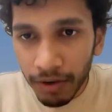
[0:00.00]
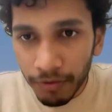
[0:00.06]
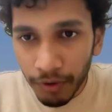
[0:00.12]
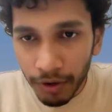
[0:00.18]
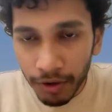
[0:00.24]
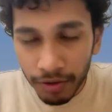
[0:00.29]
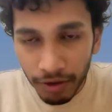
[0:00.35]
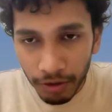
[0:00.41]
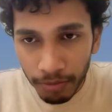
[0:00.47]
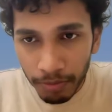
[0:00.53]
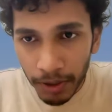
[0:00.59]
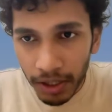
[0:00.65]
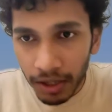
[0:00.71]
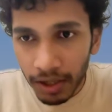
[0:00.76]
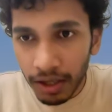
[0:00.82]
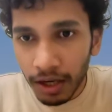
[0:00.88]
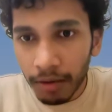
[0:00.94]
for this
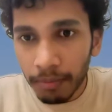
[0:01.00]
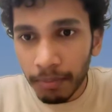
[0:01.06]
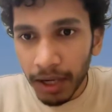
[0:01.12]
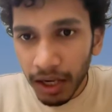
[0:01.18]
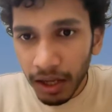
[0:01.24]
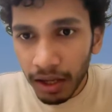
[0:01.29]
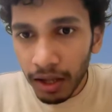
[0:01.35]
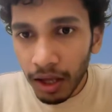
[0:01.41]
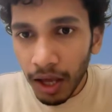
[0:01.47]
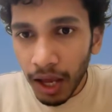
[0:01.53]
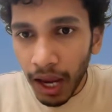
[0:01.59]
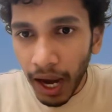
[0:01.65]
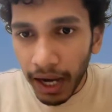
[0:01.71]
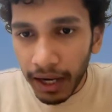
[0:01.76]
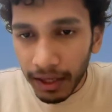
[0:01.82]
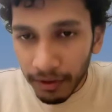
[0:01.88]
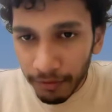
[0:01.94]
particular mid,
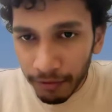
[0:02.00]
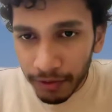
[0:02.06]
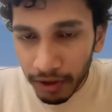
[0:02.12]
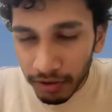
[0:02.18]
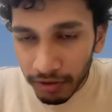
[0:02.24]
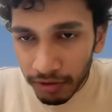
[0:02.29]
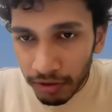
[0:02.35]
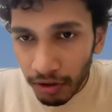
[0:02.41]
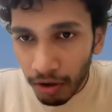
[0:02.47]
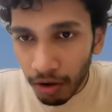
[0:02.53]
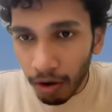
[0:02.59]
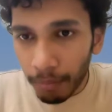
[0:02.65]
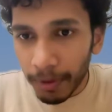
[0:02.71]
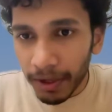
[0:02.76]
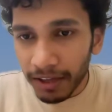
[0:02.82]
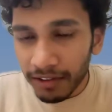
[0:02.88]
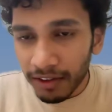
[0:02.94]
and if this
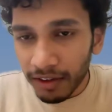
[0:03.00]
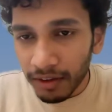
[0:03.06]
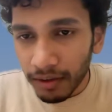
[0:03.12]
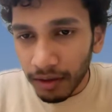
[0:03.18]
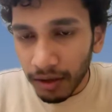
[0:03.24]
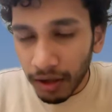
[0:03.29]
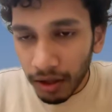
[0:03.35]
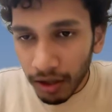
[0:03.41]
operation